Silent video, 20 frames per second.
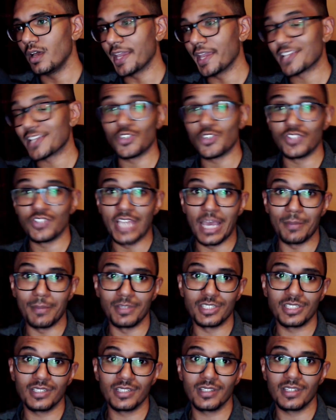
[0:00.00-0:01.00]
extra damage
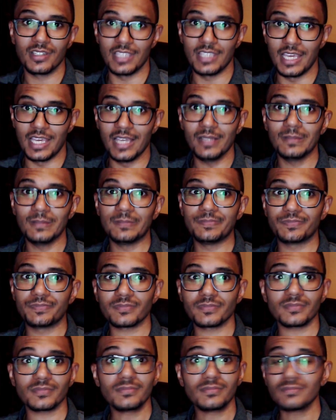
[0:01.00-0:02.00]
yeah
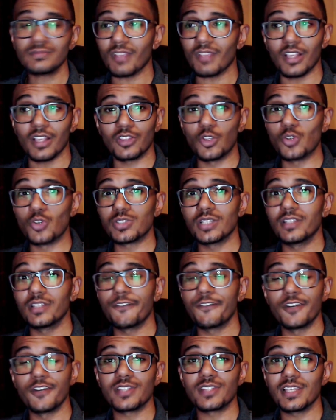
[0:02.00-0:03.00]
those are the
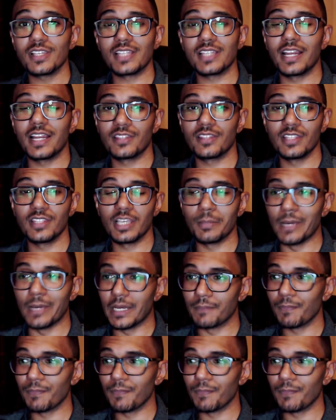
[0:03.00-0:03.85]
first things that i think about